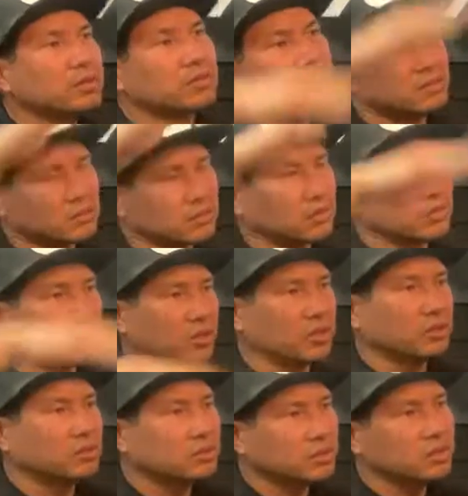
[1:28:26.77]
so you know.
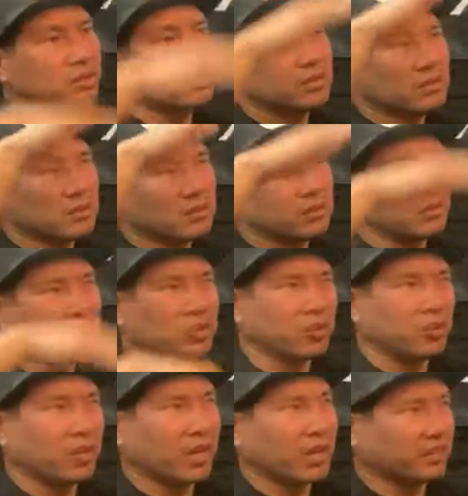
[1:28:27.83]

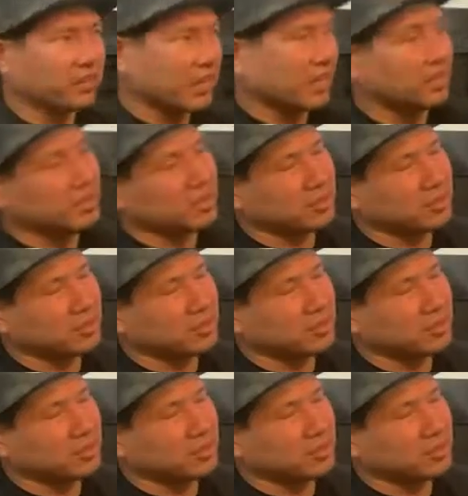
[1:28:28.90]
You'll have then